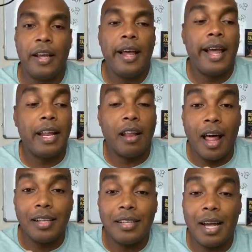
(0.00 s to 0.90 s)
And a lot
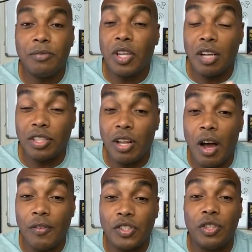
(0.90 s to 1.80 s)
of times the contracting
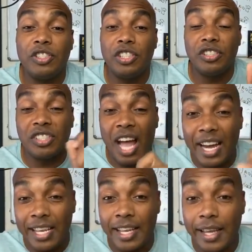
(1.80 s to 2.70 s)
officer is just
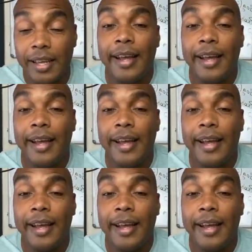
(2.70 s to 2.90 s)
signing it